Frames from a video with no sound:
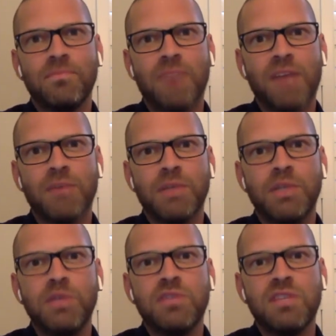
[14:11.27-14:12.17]
had a
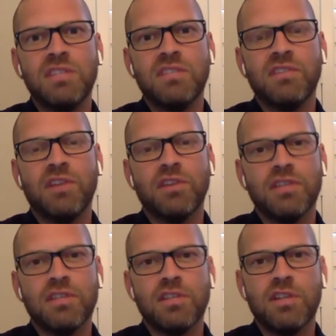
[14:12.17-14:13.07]
renewed sense of call to
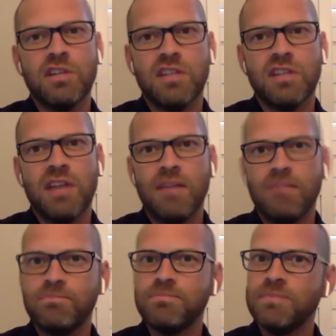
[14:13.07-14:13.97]
the church,
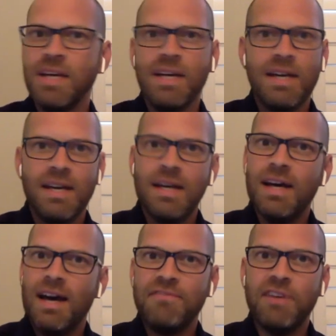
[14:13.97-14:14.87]

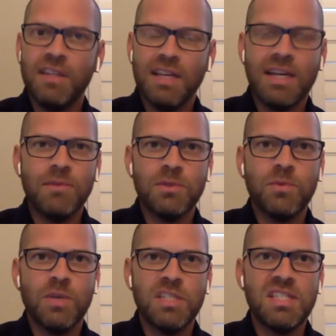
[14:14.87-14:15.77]
I felt like I was
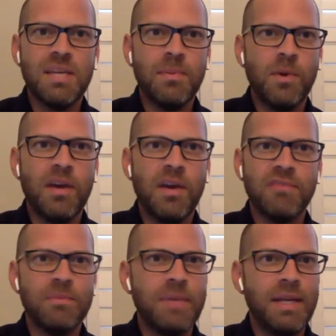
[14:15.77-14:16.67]
one step away
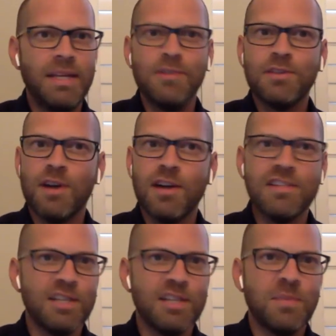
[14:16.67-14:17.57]
from being a used car
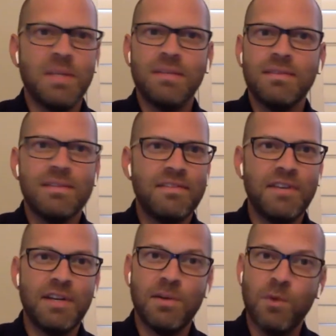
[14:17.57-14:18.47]
salesman. I
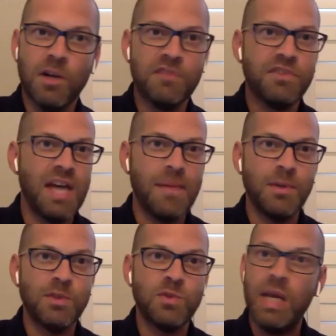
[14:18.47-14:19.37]
figured it worked for
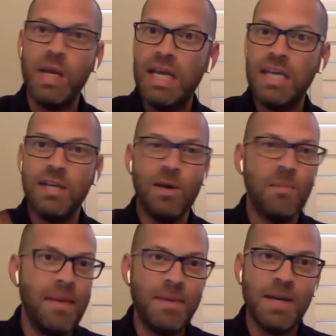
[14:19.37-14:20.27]
Dabo Sweeney,
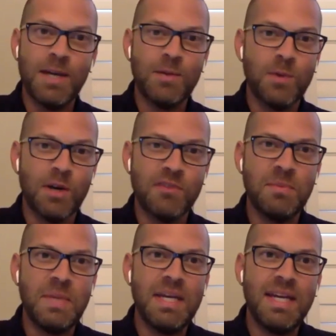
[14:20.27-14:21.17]
maybe it could work for
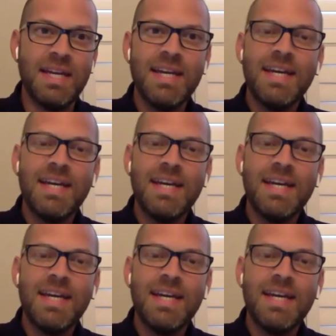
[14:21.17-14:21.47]
me.